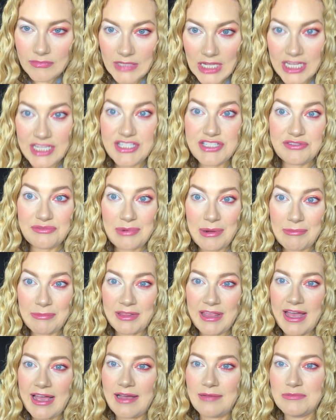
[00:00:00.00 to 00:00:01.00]
I do remember
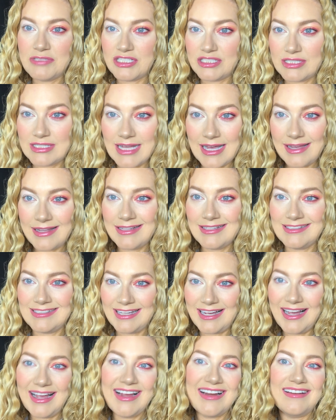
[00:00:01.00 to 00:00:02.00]
that. I'm just not
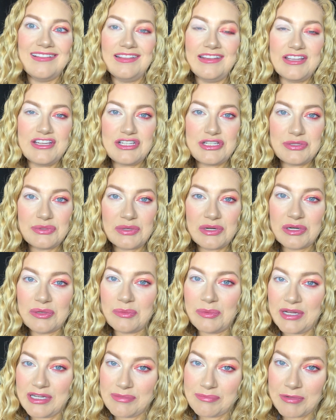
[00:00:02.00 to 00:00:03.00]
entirely sure
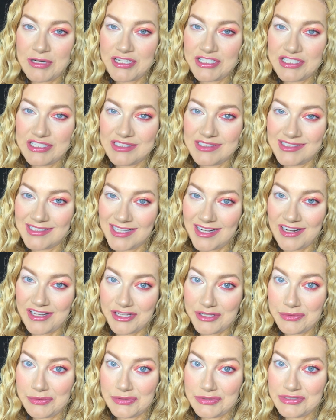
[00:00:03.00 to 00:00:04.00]
which brushes that I
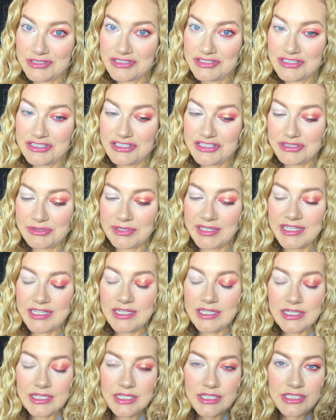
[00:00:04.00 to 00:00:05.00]
used to do it.
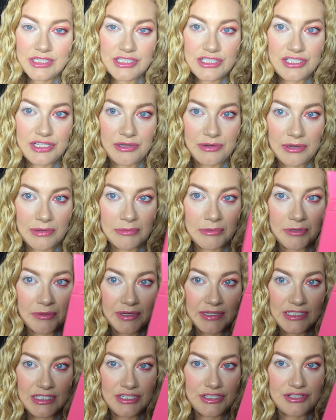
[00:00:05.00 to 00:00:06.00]
So I'm
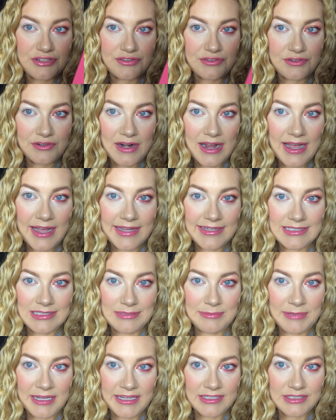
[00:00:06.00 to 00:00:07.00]
going to try
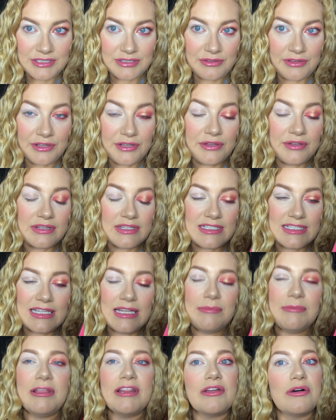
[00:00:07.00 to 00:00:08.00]
to make it so that you can
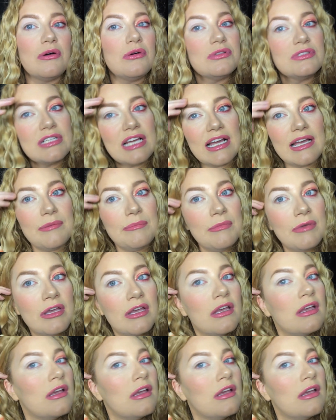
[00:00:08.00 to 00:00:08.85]
see me the whole time.